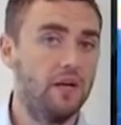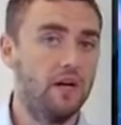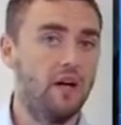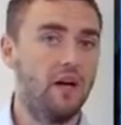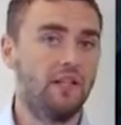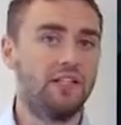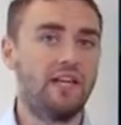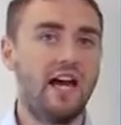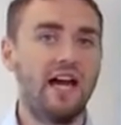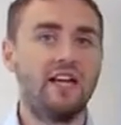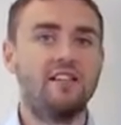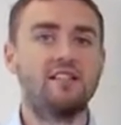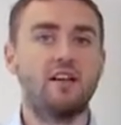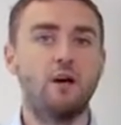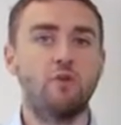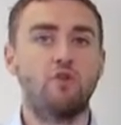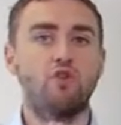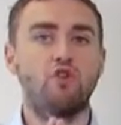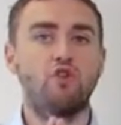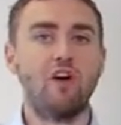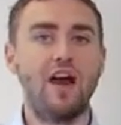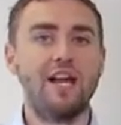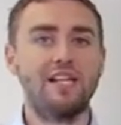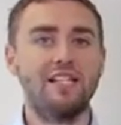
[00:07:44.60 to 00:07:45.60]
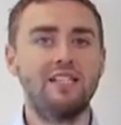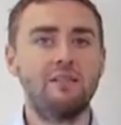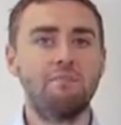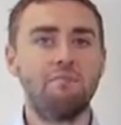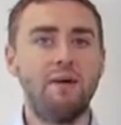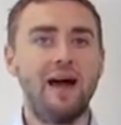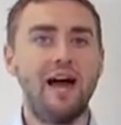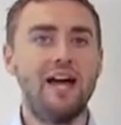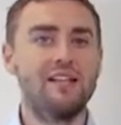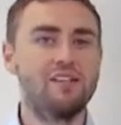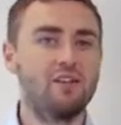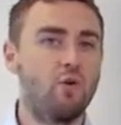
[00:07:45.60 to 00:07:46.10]
Okay, so trading the
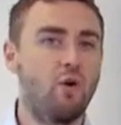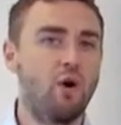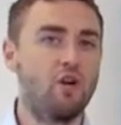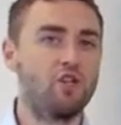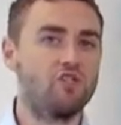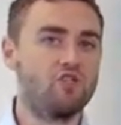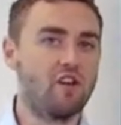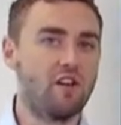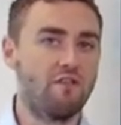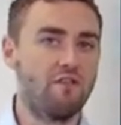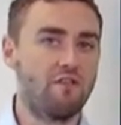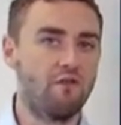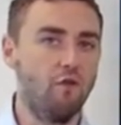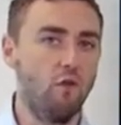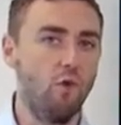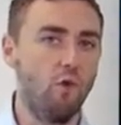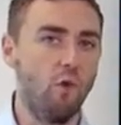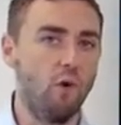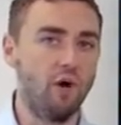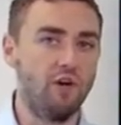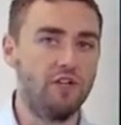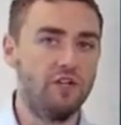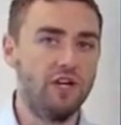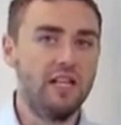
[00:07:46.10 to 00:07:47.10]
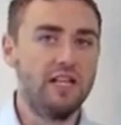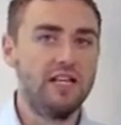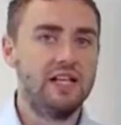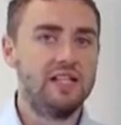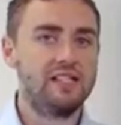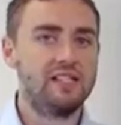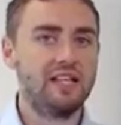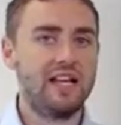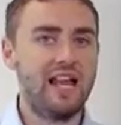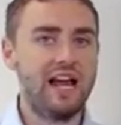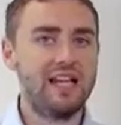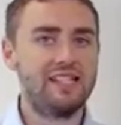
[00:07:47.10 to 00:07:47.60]
pairs are quite straightforward.
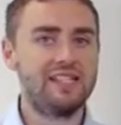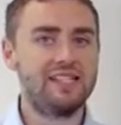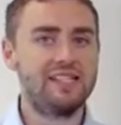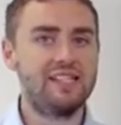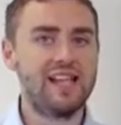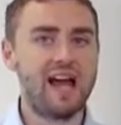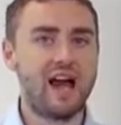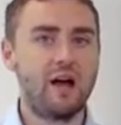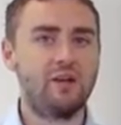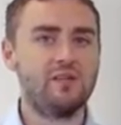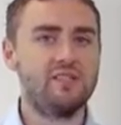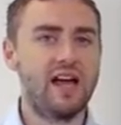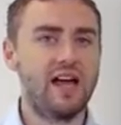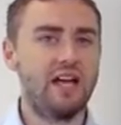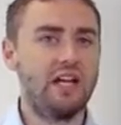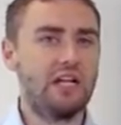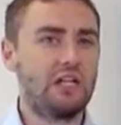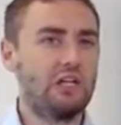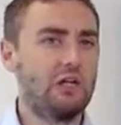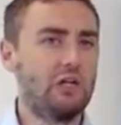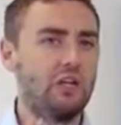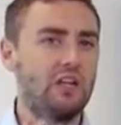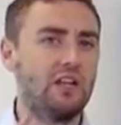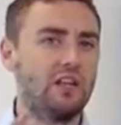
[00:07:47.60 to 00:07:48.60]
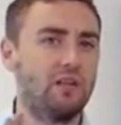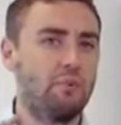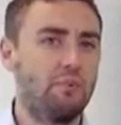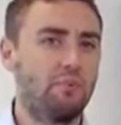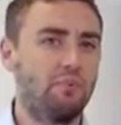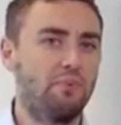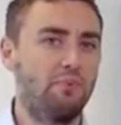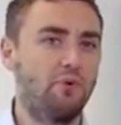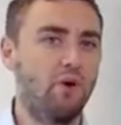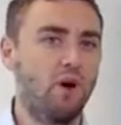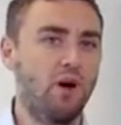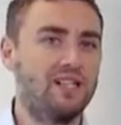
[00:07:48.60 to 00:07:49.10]
So let's now take a look at the
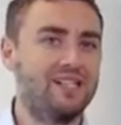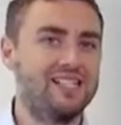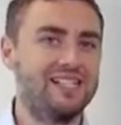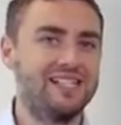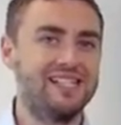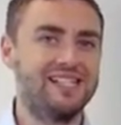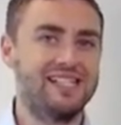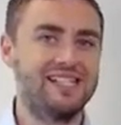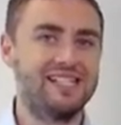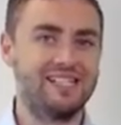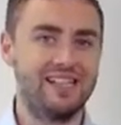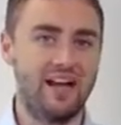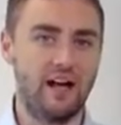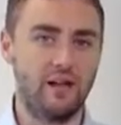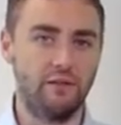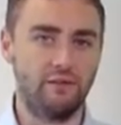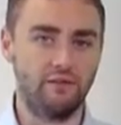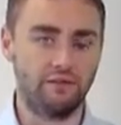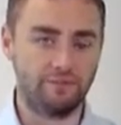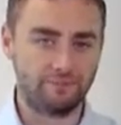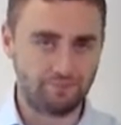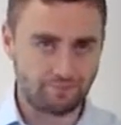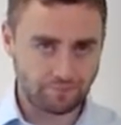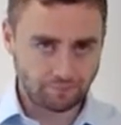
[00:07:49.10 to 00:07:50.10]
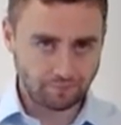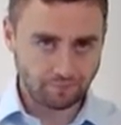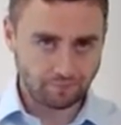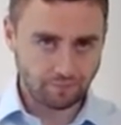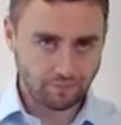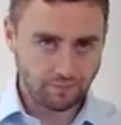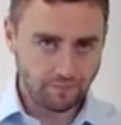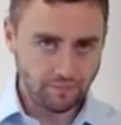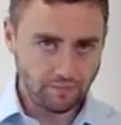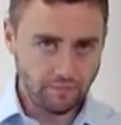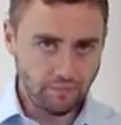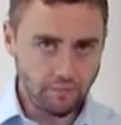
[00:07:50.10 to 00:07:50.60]
price itself.
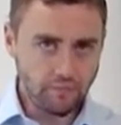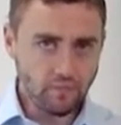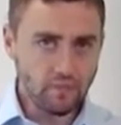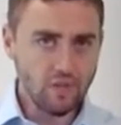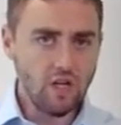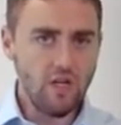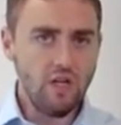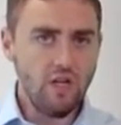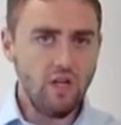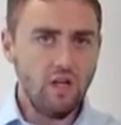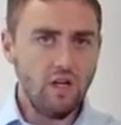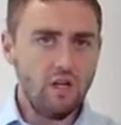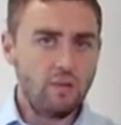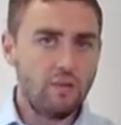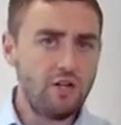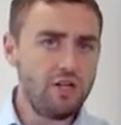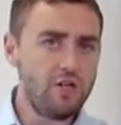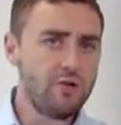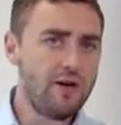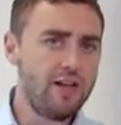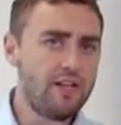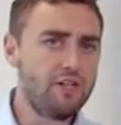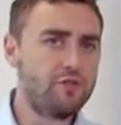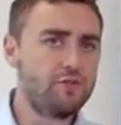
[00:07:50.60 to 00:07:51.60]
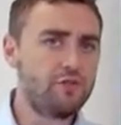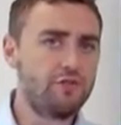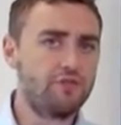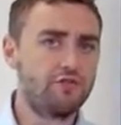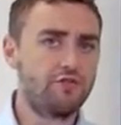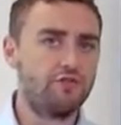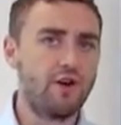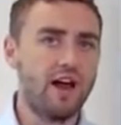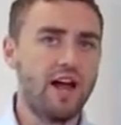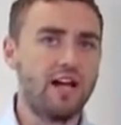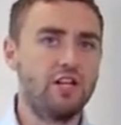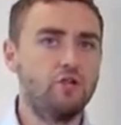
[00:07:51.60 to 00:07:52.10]
When you enter a
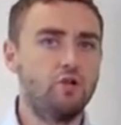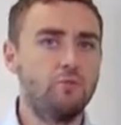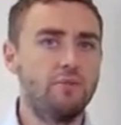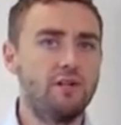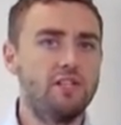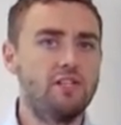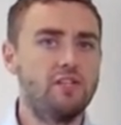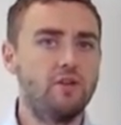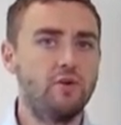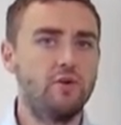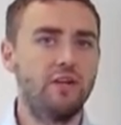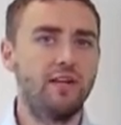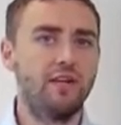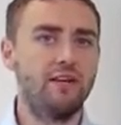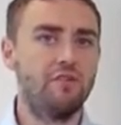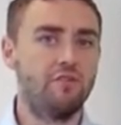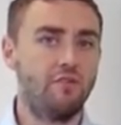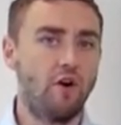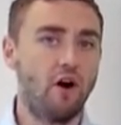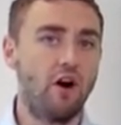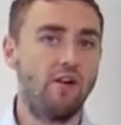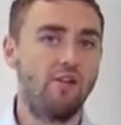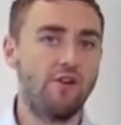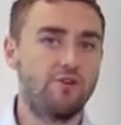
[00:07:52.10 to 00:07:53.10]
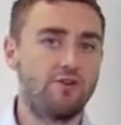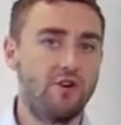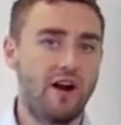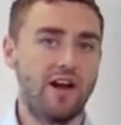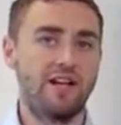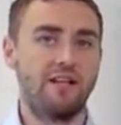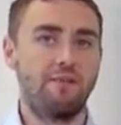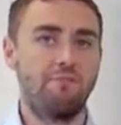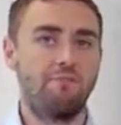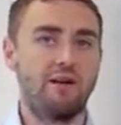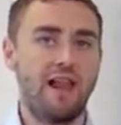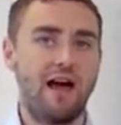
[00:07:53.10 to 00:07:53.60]
trade, you'll be doing it via a
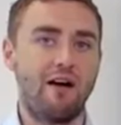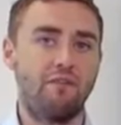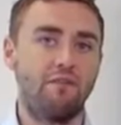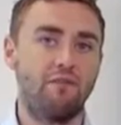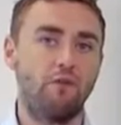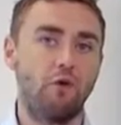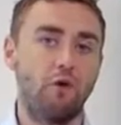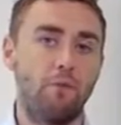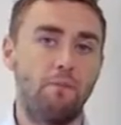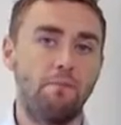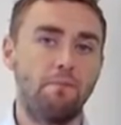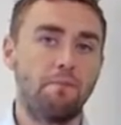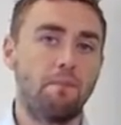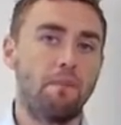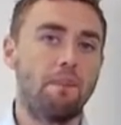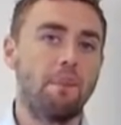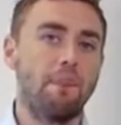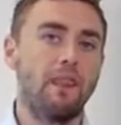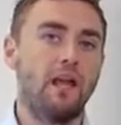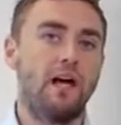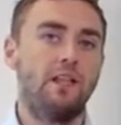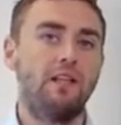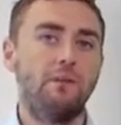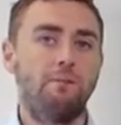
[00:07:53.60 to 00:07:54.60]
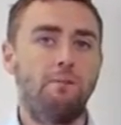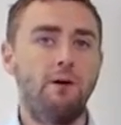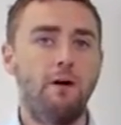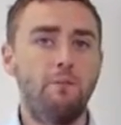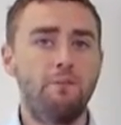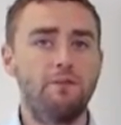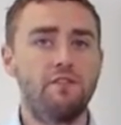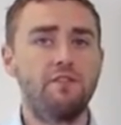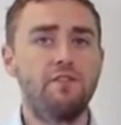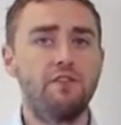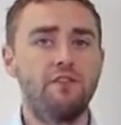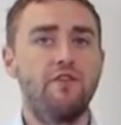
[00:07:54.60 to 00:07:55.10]
trading platform. And the
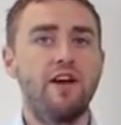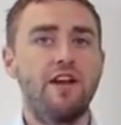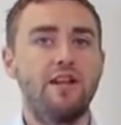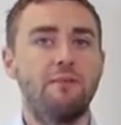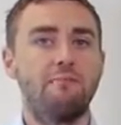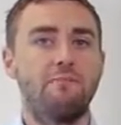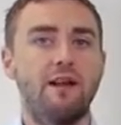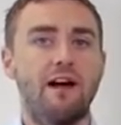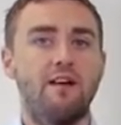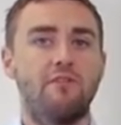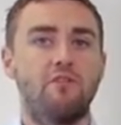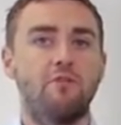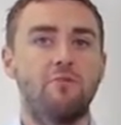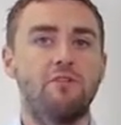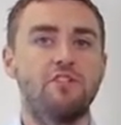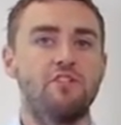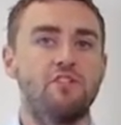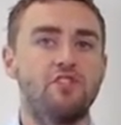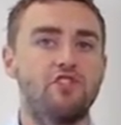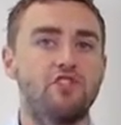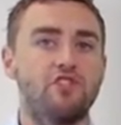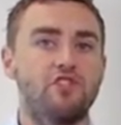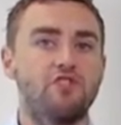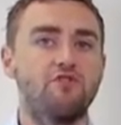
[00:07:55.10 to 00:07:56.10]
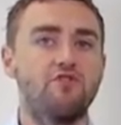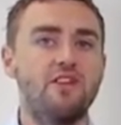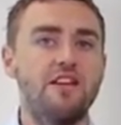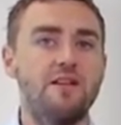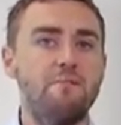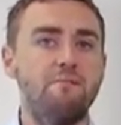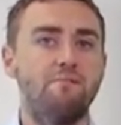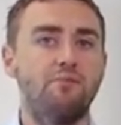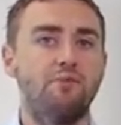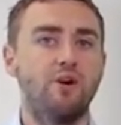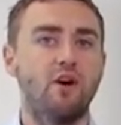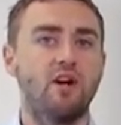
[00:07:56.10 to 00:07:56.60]
purpose of the trading platform is to
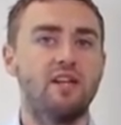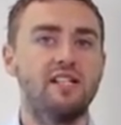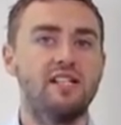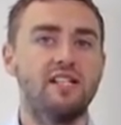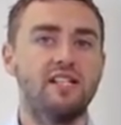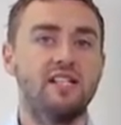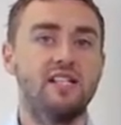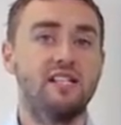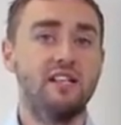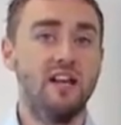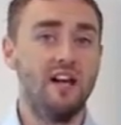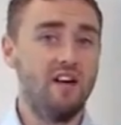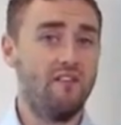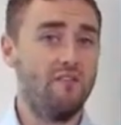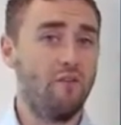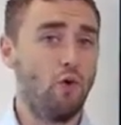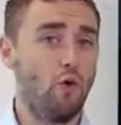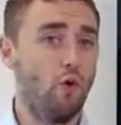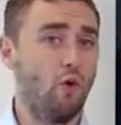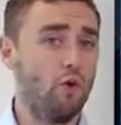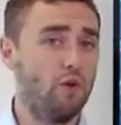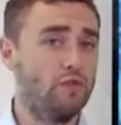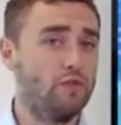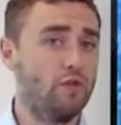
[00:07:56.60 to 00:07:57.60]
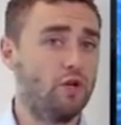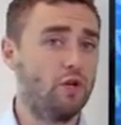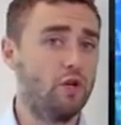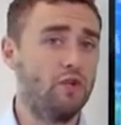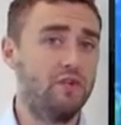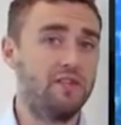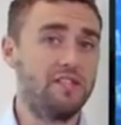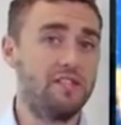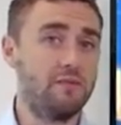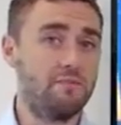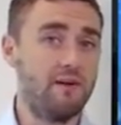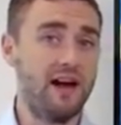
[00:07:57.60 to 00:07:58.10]
stream prices for all of the
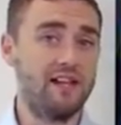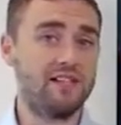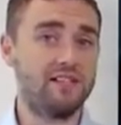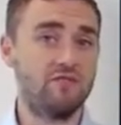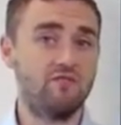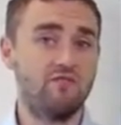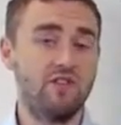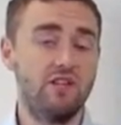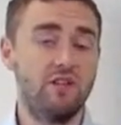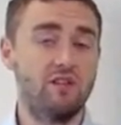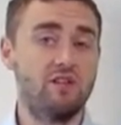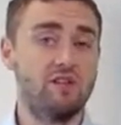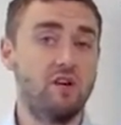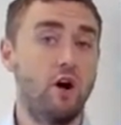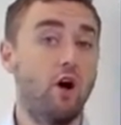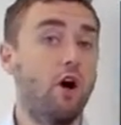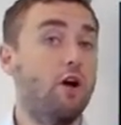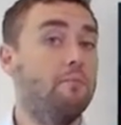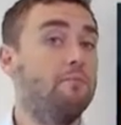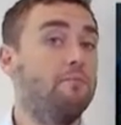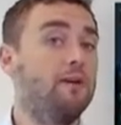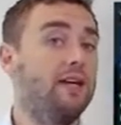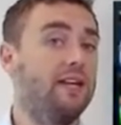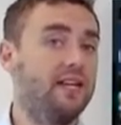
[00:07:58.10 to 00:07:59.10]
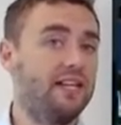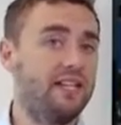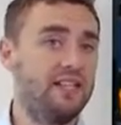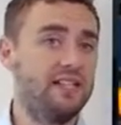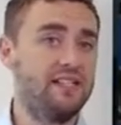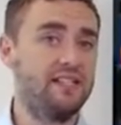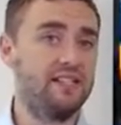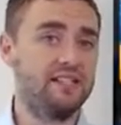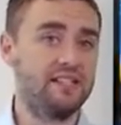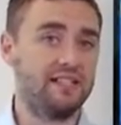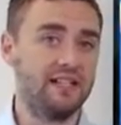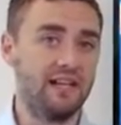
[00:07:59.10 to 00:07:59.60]
currency pairs in real time,
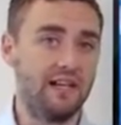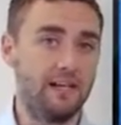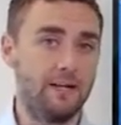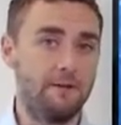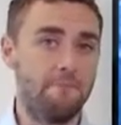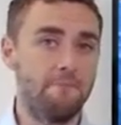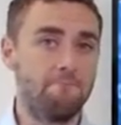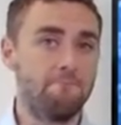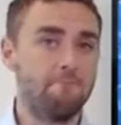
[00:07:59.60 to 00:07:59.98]
instantly.